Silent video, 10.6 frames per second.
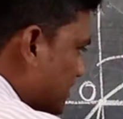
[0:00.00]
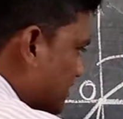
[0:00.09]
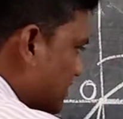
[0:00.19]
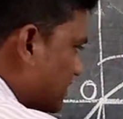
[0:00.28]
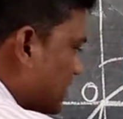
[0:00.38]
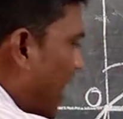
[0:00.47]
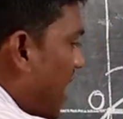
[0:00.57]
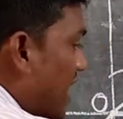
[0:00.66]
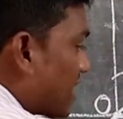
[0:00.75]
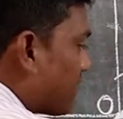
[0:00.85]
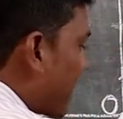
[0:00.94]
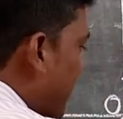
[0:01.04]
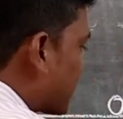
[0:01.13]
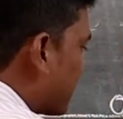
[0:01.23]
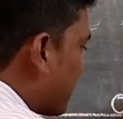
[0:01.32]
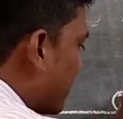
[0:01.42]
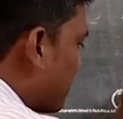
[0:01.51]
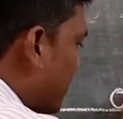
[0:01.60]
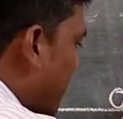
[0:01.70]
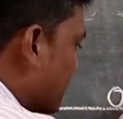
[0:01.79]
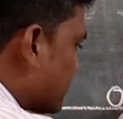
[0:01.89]
This is the refracted ray,
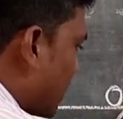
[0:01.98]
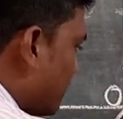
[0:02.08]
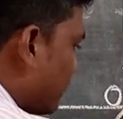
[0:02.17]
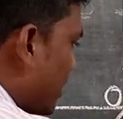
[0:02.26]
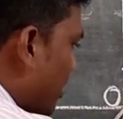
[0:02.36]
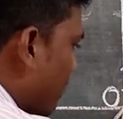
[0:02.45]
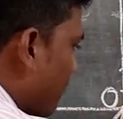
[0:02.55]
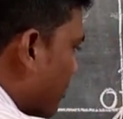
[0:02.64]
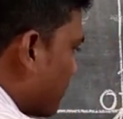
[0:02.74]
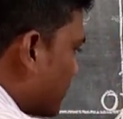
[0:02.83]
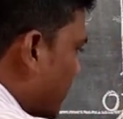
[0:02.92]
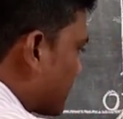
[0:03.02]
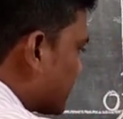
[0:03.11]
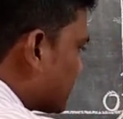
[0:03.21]
because of, we know that